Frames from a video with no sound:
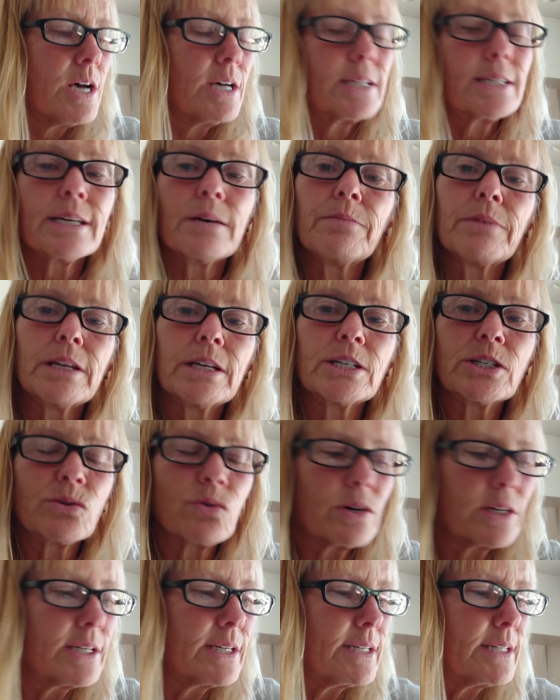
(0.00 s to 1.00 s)
Some of the
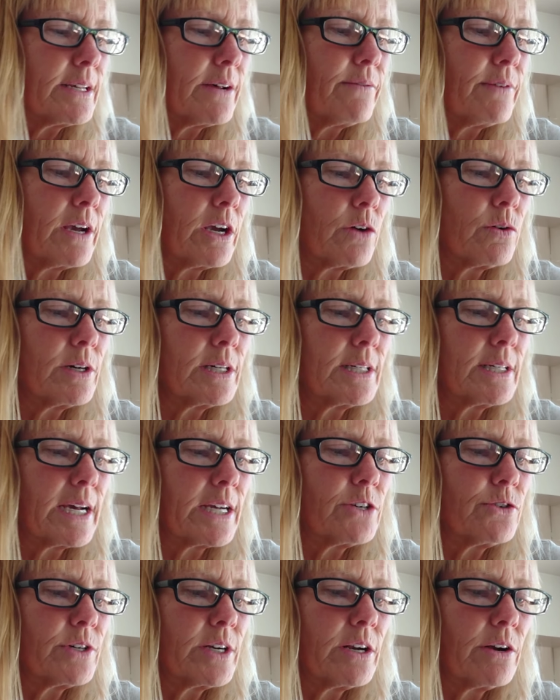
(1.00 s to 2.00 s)
sources of increased
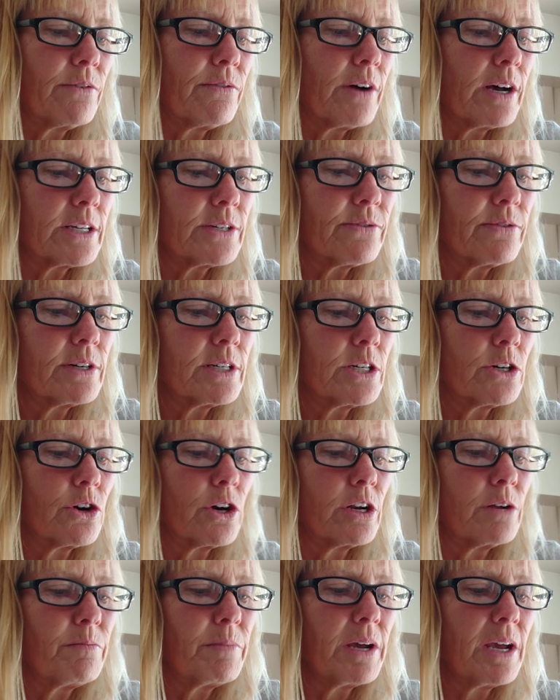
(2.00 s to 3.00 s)
nitrogen or phosphorus are
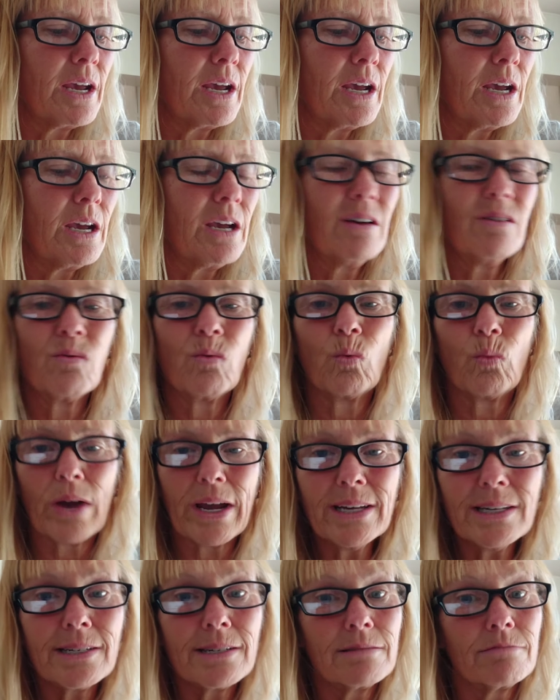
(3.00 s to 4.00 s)
going to be
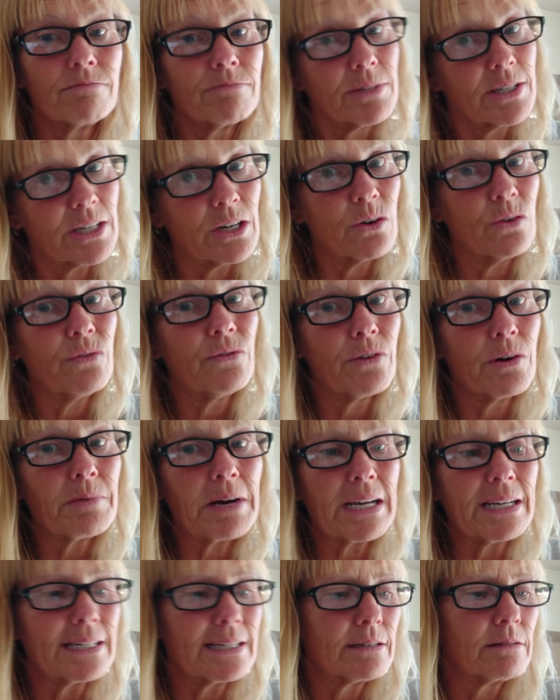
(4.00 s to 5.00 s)
waste, so from
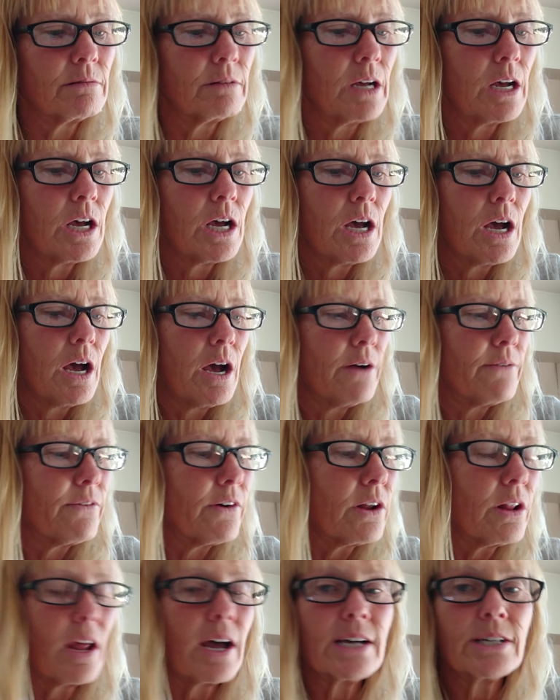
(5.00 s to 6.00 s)
us,
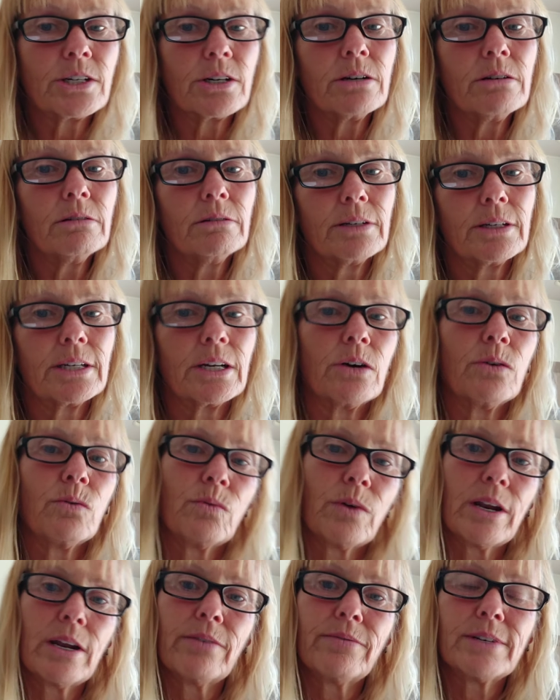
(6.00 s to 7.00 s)
fertilizer, so
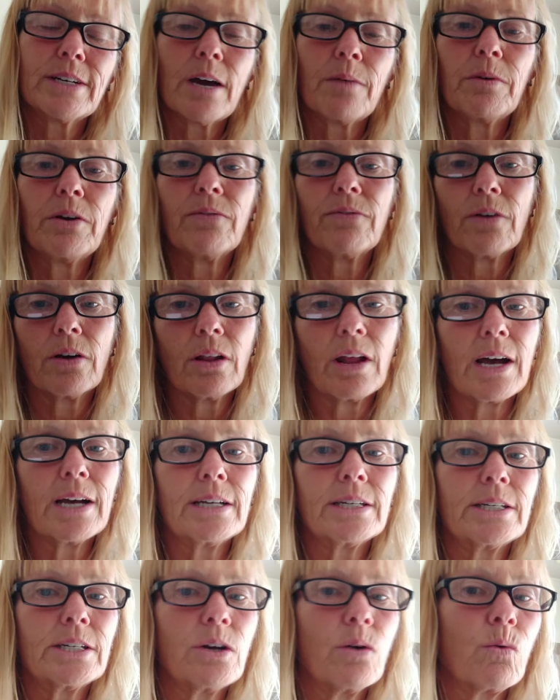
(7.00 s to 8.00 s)
when every time you
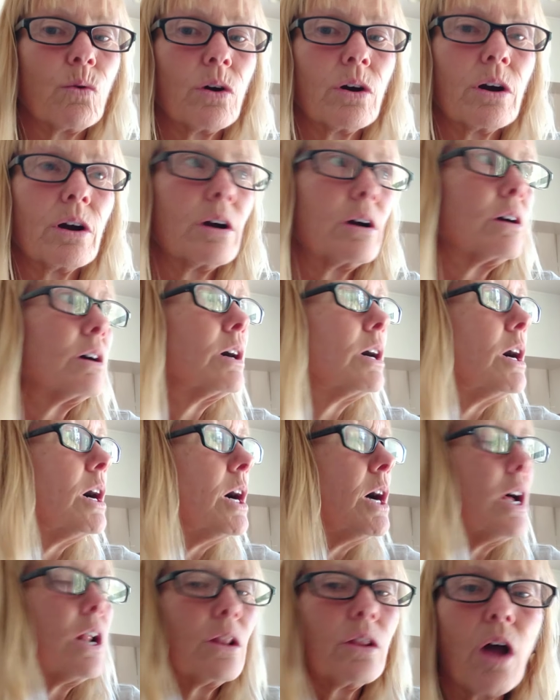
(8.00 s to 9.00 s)
fertilize your
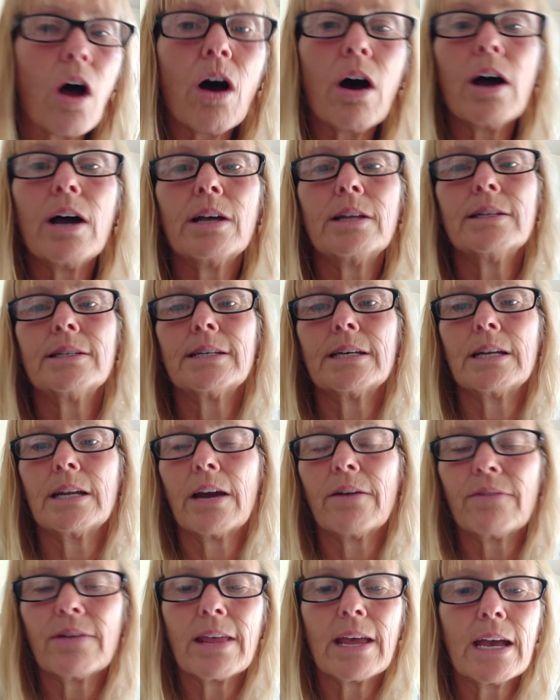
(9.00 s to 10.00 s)
lawns and
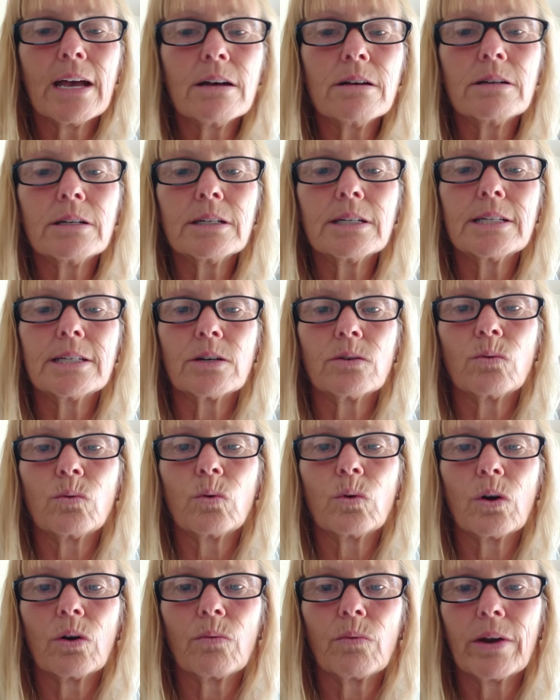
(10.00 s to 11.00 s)
everything else
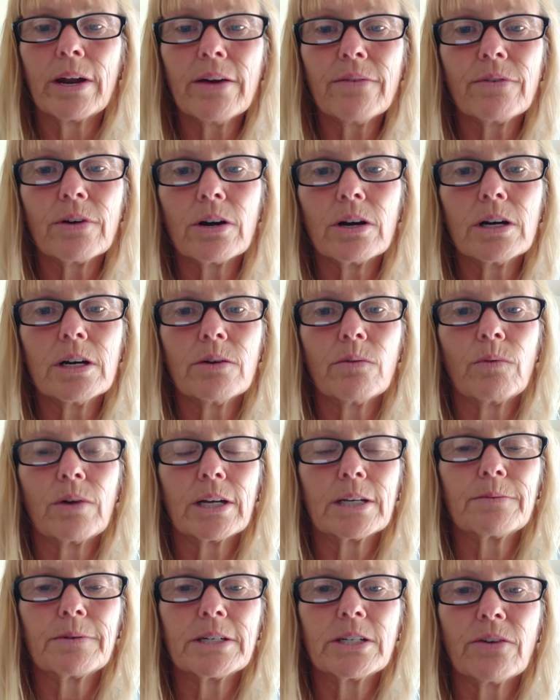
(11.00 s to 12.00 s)
or whatever,
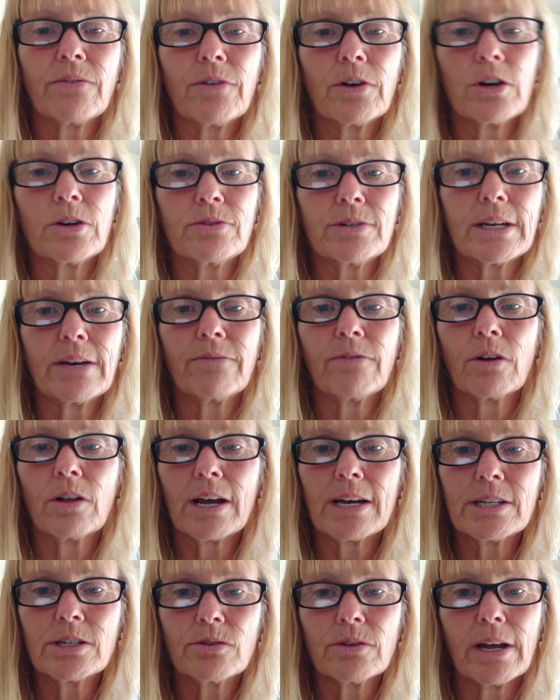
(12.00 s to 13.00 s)
especially if you're using
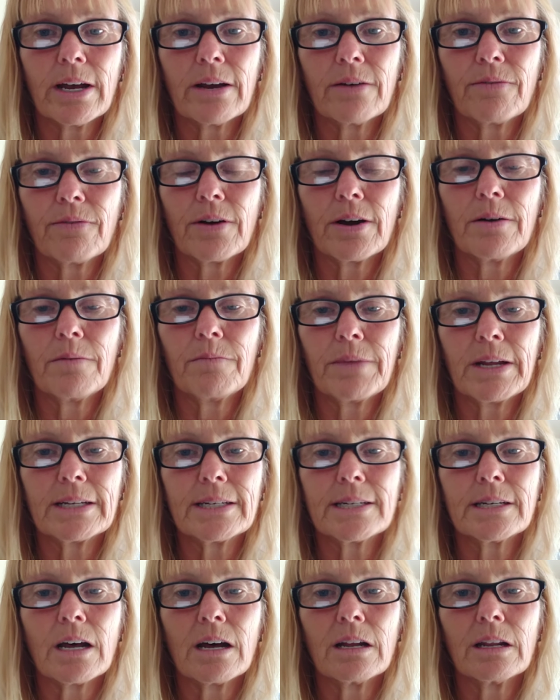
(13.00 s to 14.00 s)
fertilizer like from
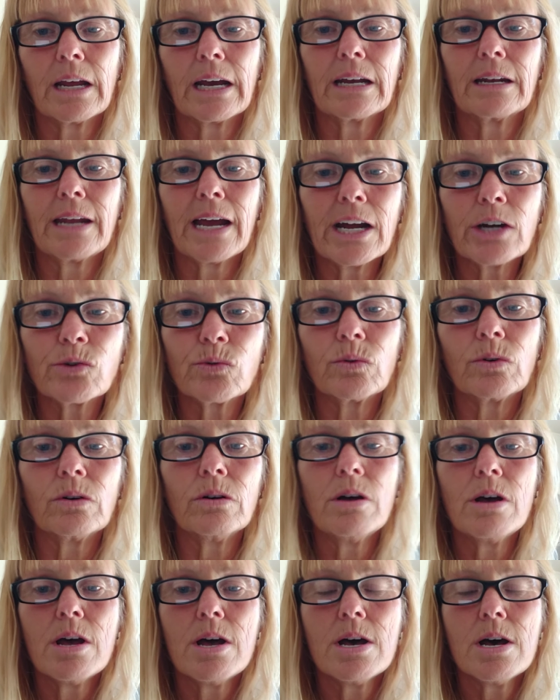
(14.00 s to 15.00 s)
that's not like
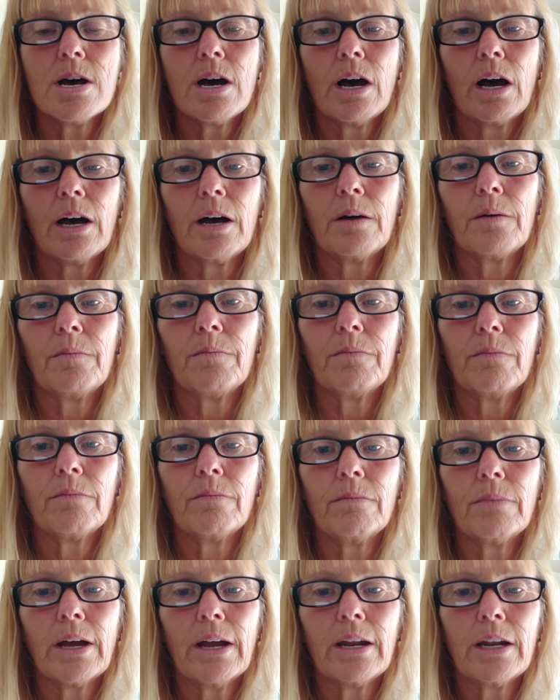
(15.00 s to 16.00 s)
natural, and
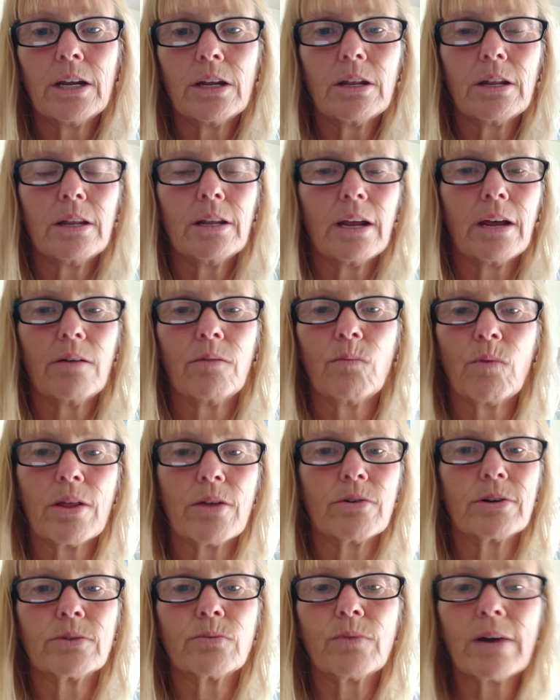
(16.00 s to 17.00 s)
in the,
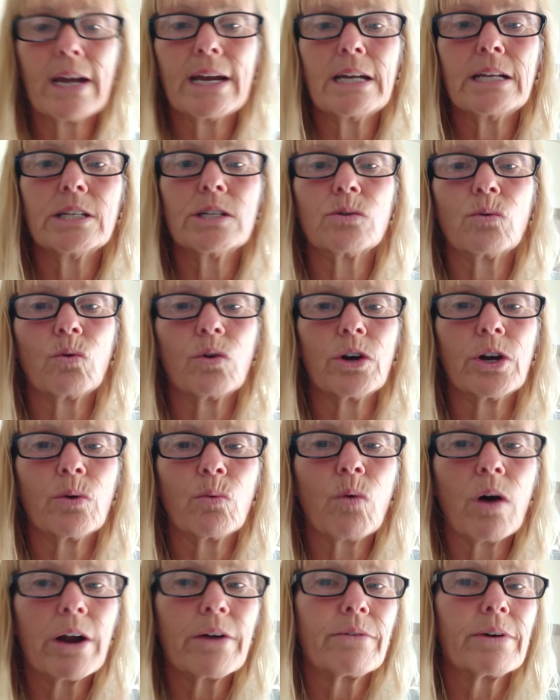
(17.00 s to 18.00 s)
whether it rains or you're
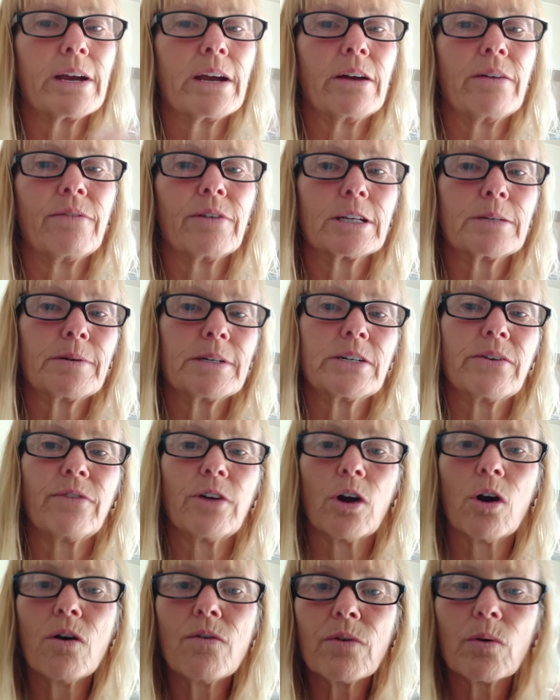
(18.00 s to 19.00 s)
watering, and especially if
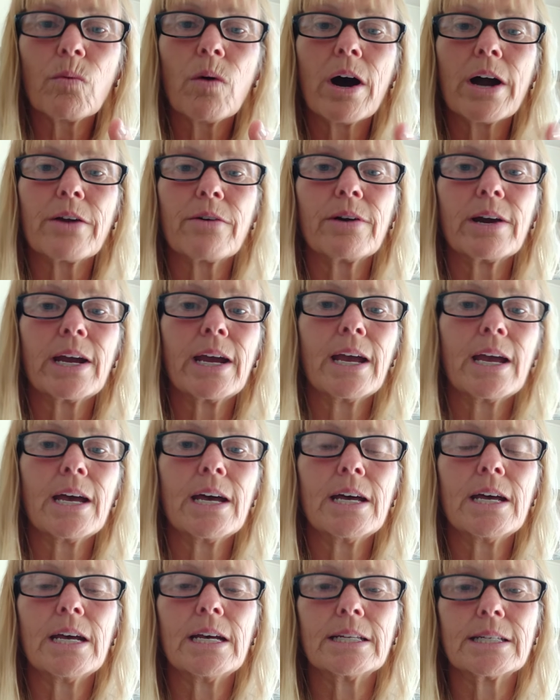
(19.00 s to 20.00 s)
you're overwatering
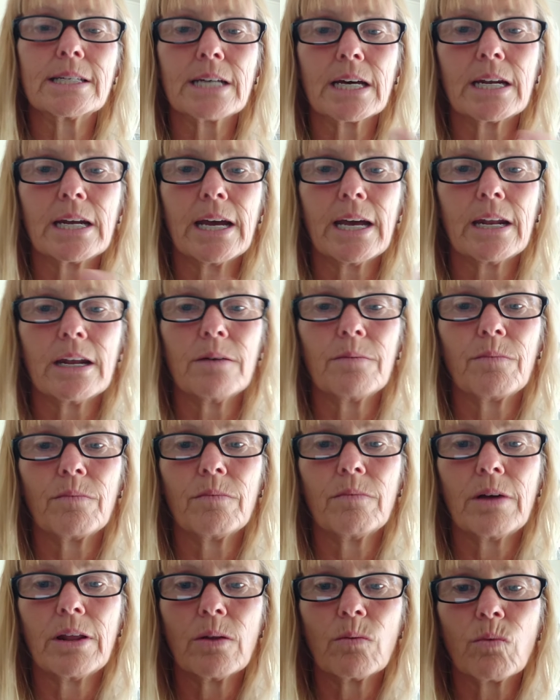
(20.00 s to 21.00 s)
it, it's going to end up
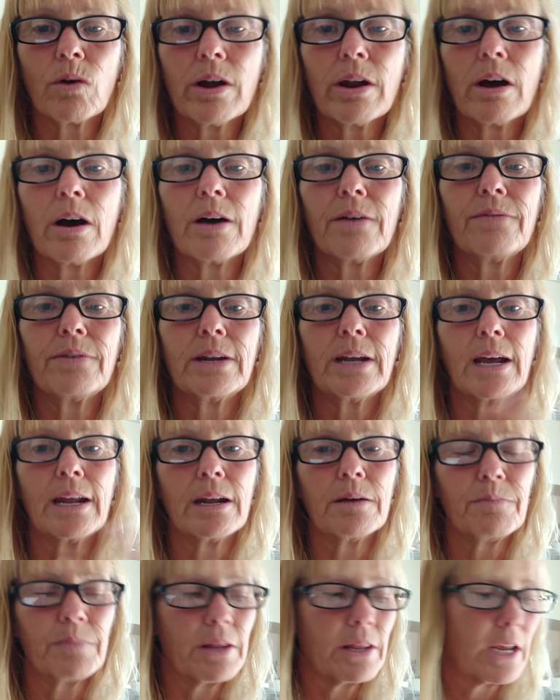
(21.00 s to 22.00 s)
in the runoff and
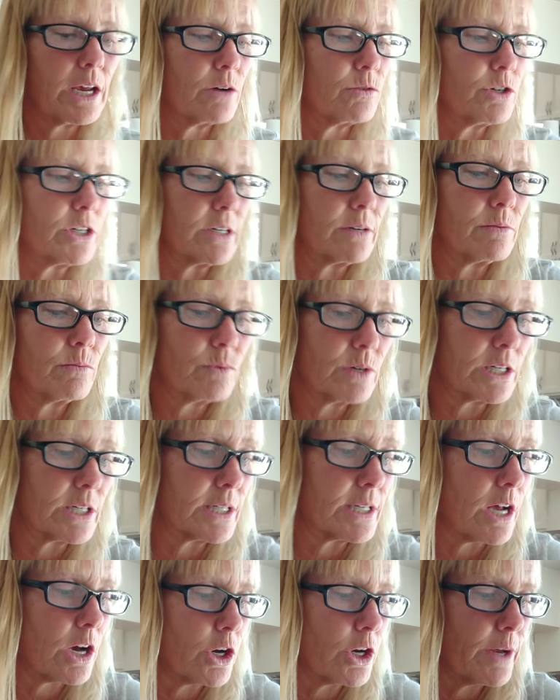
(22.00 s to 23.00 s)
end up in the ocean, which
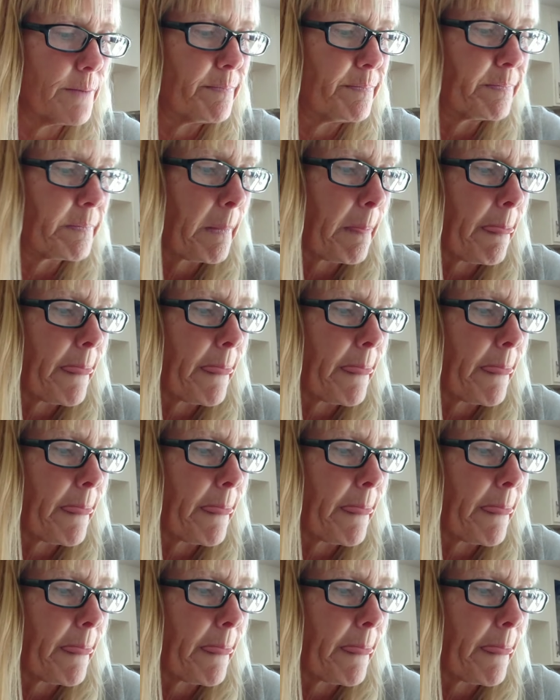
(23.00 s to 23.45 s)
is not good.